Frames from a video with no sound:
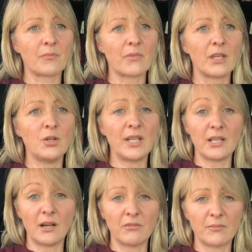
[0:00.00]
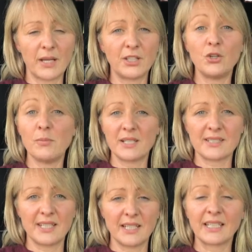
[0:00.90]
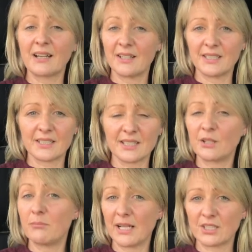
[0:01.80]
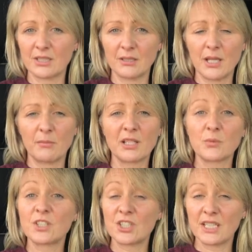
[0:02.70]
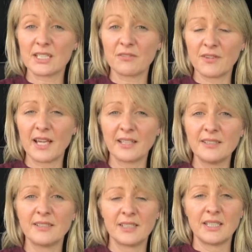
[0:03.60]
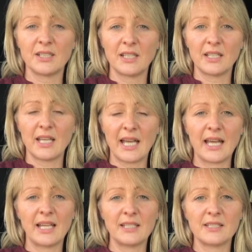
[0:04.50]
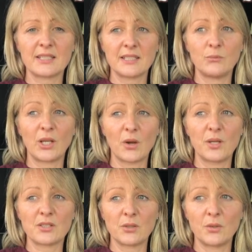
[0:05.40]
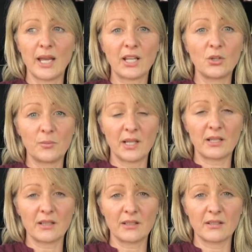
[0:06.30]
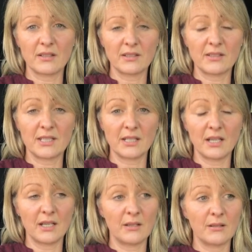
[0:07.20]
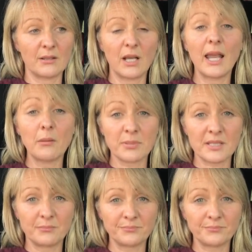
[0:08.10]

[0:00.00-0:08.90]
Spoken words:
You need love and humility and kindness and compassion, because when shit hits the fan and we go into economic collapse,